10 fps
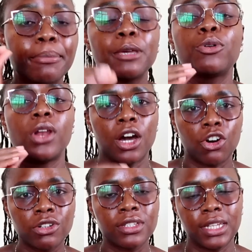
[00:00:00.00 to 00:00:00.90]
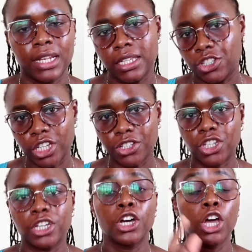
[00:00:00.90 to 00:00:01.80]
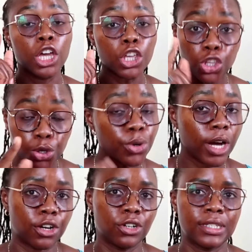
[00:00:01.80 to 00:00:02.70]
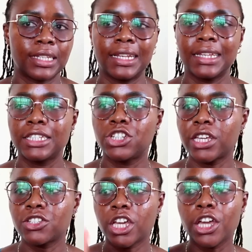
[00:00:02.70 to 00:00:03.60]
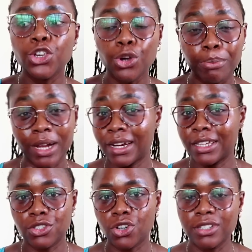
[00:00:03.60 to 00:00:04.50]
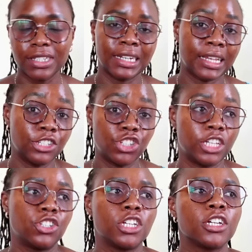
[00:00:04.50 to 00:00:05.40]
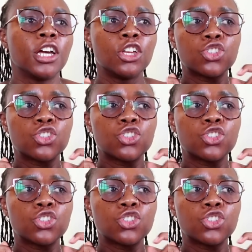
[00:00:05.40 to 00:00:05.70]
people are constantly changing. You are constantly changing. Your partner is constantly changing.